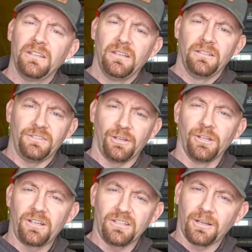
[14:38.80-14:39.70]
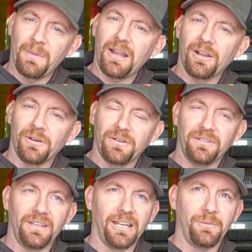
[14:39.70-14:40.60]
To go look at a Camaro.
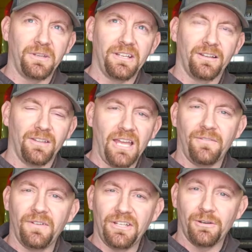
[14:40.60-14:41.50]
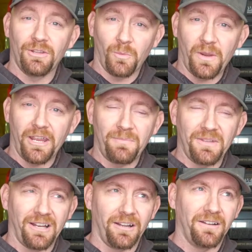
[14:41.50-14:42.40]
And we did a live video on the way up
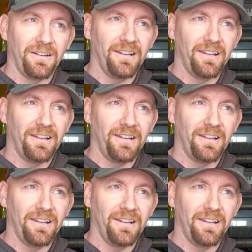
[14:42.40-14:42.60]
there.